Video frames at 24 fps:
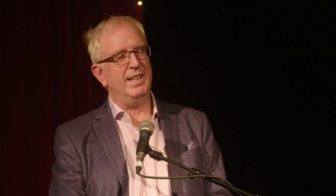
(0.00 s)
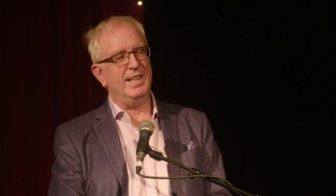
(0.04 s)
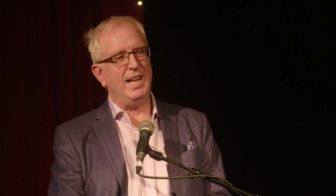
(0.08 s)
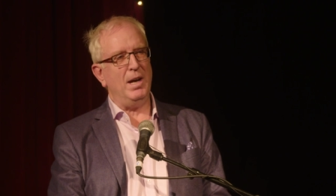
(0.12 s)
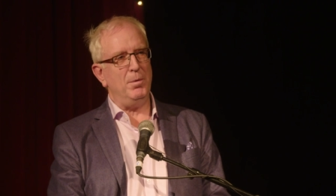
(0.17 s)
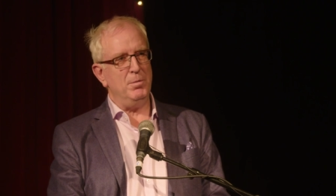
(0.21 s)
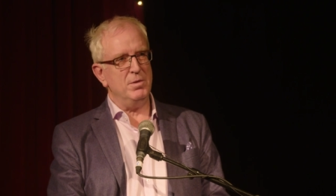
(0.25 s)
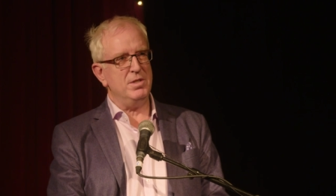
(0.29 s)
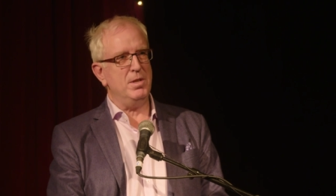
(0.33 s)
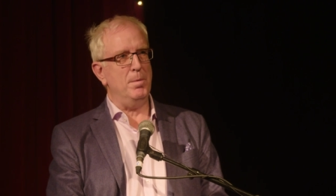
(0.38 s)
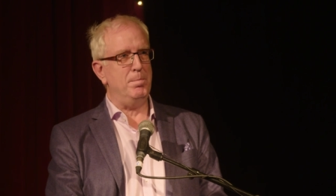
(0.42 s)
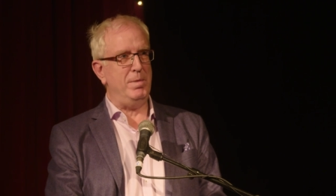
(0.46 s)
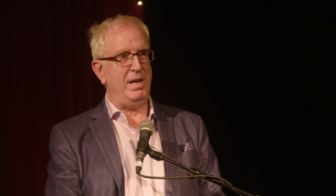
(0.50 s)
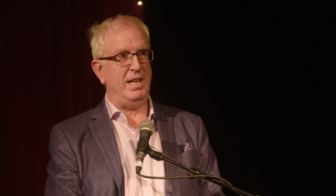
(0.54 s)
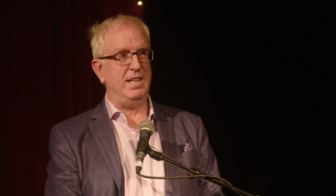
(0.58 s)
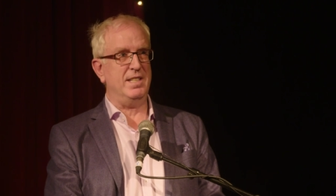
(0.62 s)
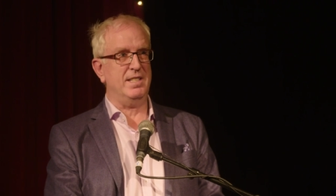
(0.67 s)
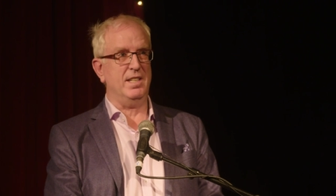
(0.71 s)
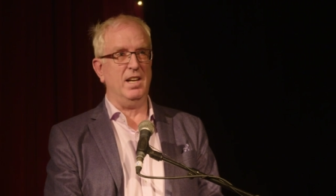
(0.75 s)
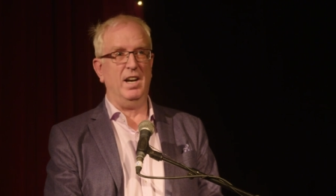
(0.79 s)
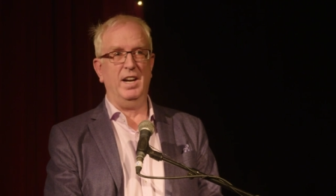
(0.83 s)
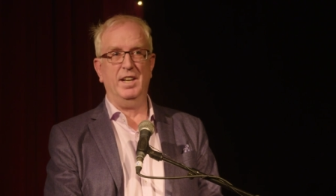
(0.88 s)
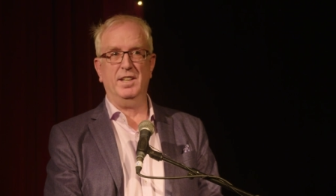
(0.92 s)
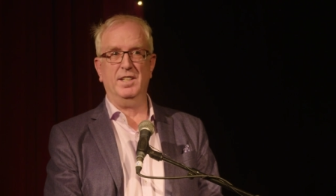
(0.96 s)
that was a big
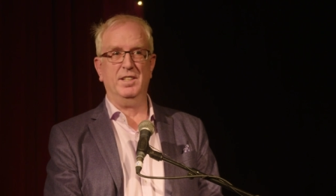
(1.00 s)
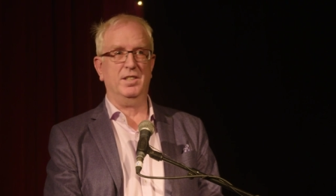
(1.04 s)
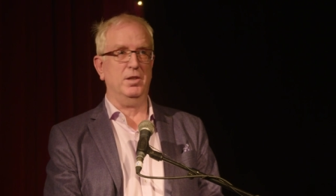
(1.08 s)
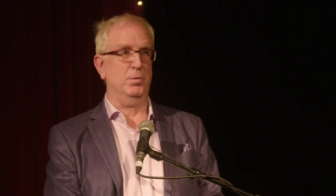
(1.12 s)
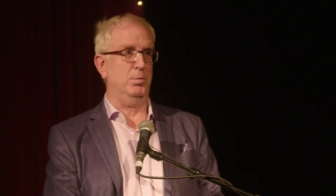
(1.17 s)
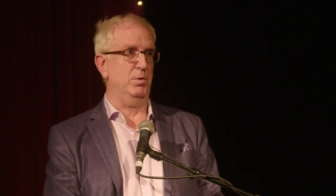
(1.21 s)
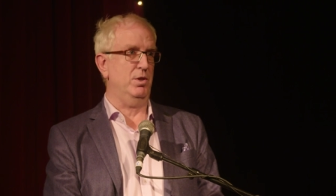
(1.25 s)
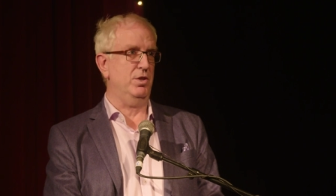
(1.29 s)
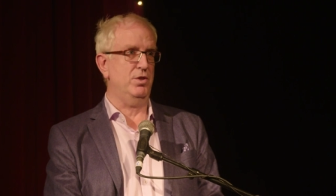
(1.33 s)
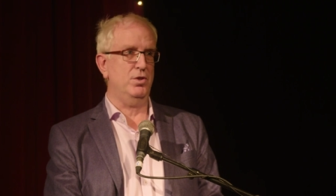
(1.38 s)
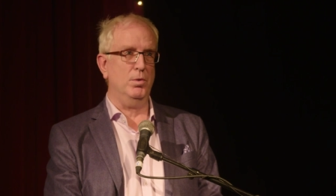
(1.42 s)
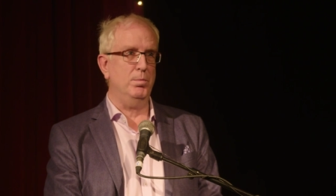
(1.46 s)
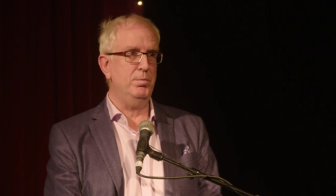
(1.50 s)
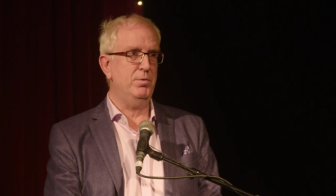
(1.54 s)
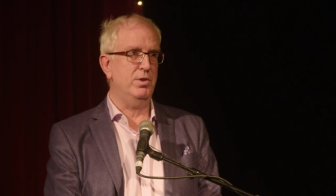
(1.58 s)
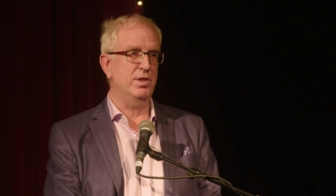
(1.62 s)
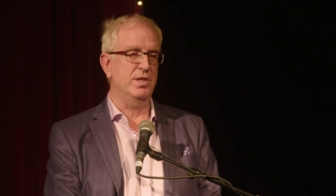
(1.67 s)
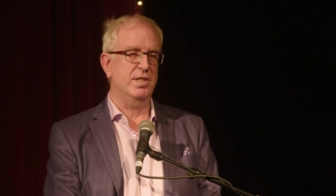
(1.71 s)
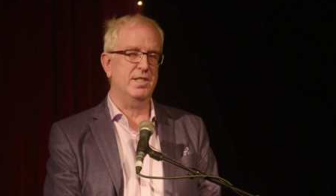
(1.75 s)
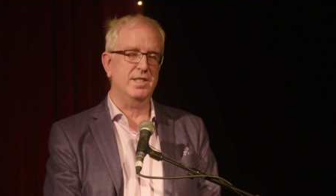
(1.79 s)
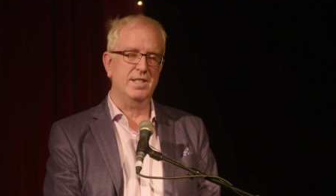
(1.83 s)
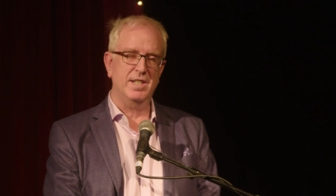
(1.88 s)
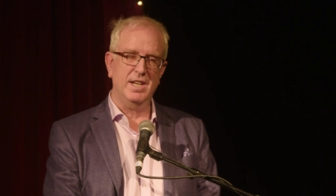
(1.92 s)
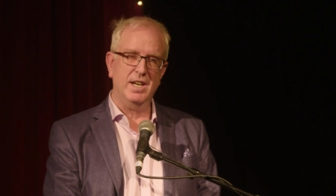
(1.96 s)
sign that there was
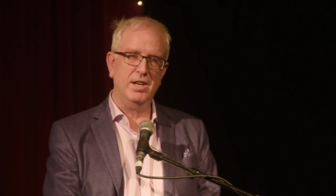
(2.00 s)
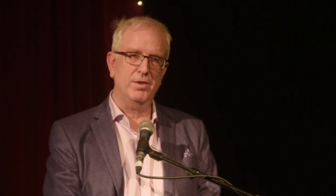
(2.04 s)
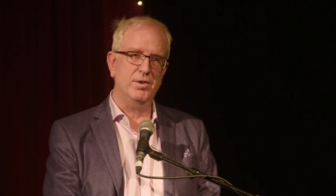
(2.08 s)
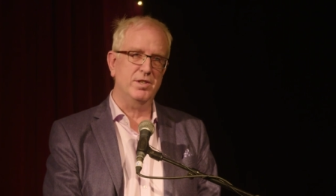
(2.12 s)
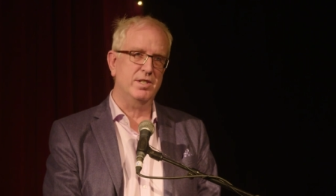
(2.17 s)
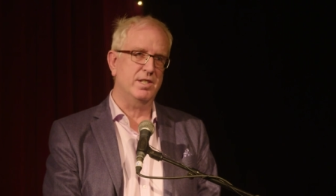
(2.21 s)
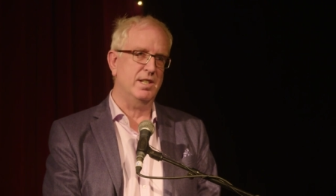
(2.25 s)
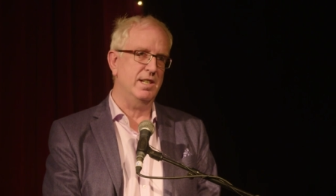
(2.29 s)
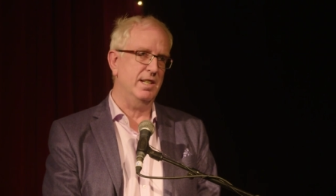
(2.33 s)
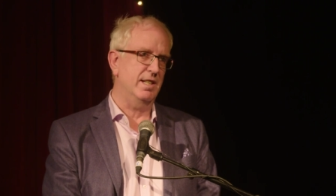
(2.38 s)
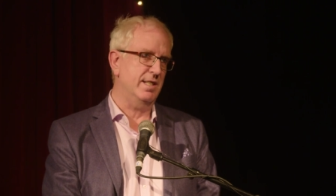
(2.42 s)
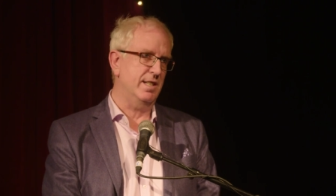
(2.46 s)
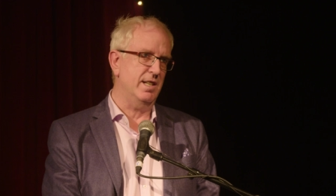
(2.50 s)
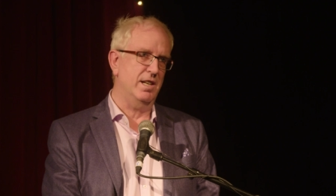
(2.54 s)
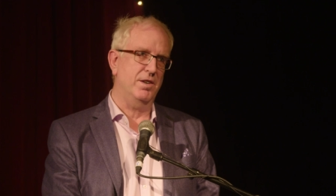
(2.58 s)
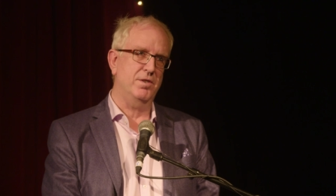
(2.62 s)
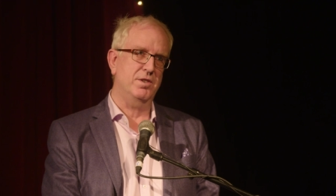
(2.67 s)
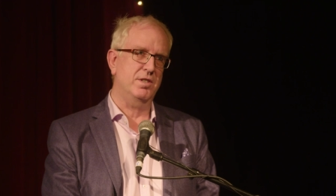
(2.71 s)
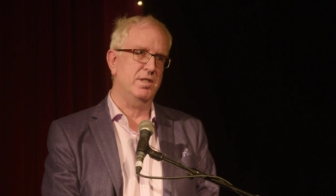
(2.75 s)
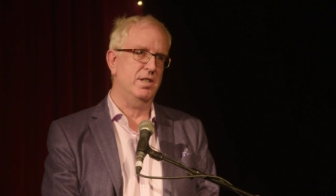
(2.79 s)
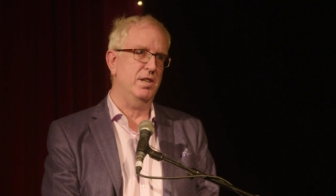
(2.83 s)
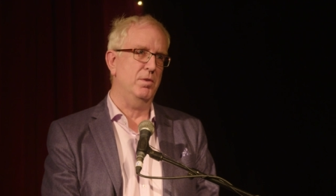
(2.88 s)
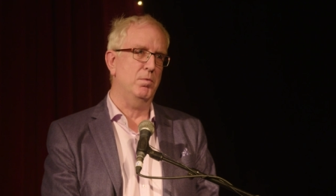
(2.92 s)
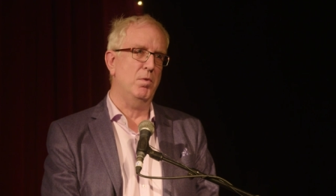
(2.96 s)
something seriously,
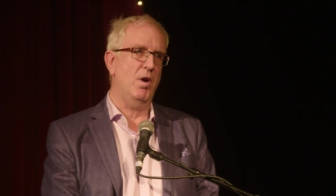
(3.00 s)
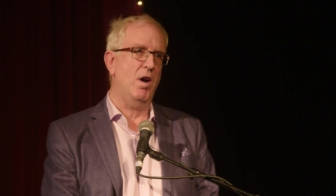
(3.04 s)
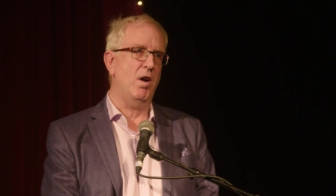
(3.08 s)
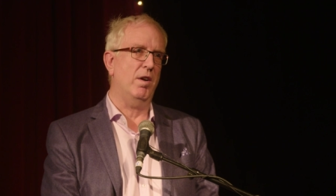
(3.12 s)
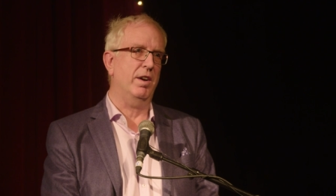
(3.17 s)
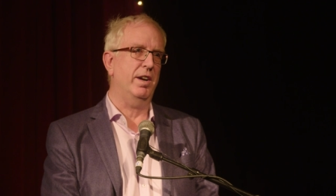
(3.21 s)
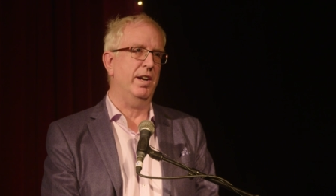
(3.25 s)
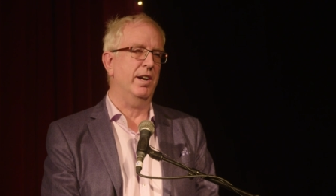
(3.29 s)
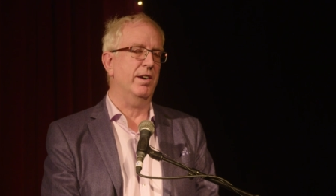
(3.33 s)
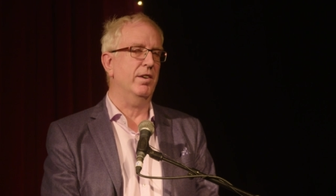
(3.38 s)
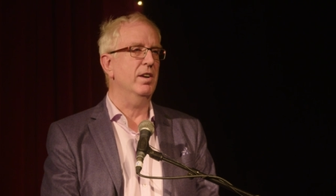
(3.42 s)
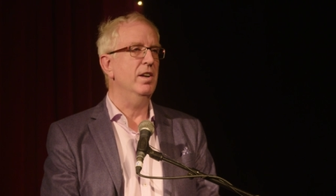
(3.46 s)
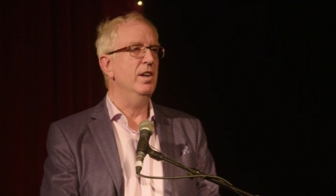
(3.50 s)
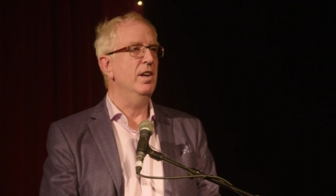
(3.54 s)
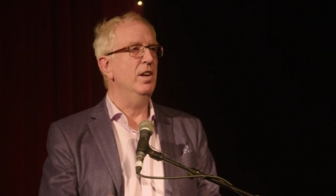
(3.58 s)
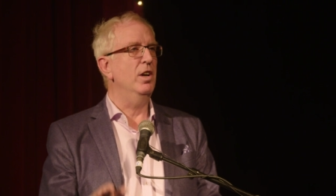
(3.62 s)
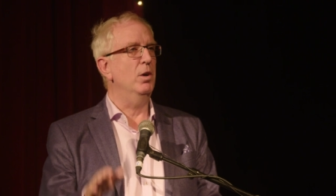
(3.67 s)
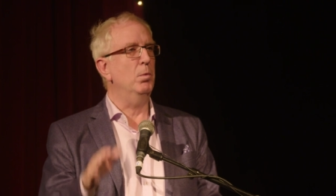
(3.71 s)
seriously wrong here.